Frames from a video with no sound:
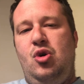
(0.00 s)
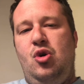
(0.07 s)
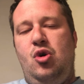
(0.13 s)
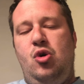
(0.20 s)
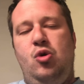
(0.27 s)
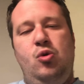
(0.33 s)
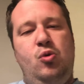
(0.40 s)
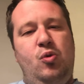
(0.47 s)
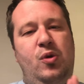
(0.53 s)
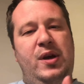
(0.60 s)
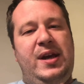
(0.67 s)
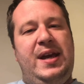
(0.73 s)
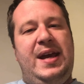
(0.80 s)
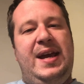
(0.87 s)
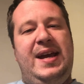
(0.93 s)
who
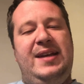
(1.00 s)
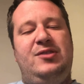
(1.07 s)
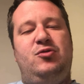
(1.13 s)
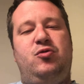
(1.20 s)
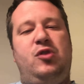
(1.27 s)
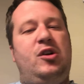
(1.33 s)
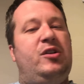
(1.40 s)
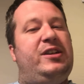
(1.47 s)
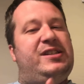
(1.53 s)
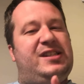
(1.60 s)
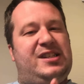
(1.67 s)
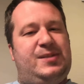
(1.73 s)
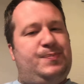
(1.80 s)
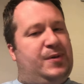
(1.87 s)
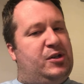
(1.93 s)
is really
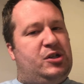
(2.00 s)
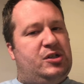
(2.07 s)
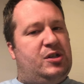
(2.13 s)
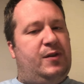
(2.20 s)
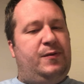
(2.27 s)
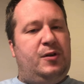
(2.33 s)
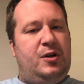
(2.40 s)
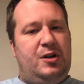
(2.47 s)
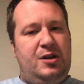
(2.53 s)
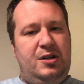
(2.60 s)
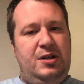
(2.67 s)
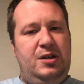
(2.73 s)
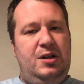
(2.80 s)
suspicious of her.